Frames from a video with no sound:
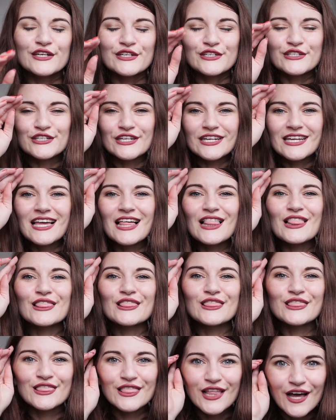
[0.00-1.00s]
She
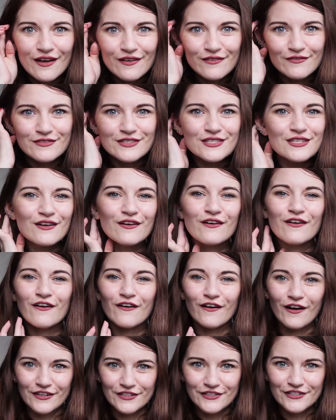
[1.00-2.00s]
loves
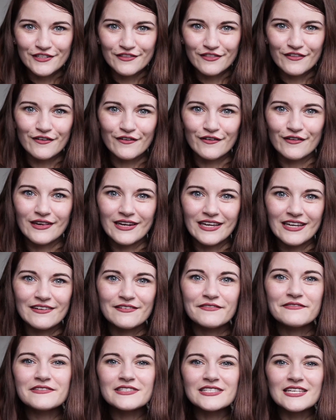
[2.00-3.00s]
crunching through
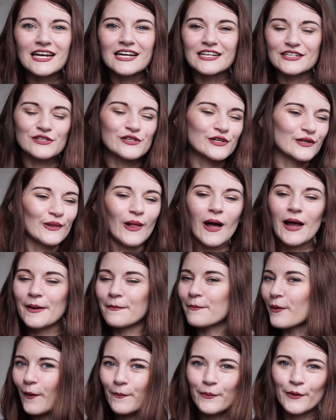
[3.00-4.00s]
leaves and she'll
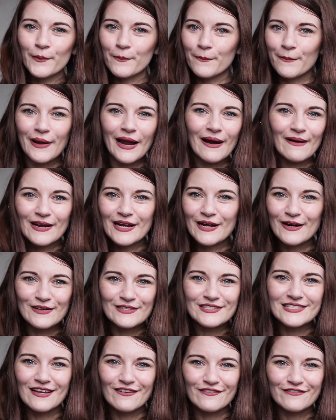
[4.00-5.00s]
like proper bury
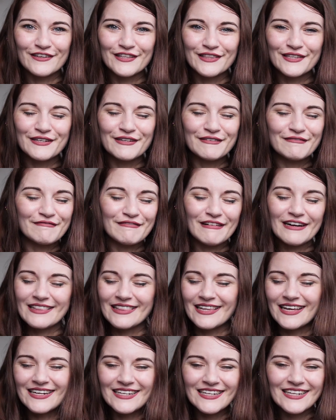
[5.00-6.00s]
herself in them
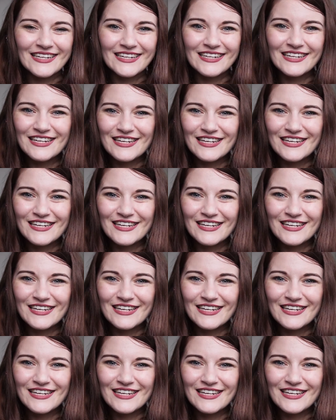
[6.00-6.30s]
and like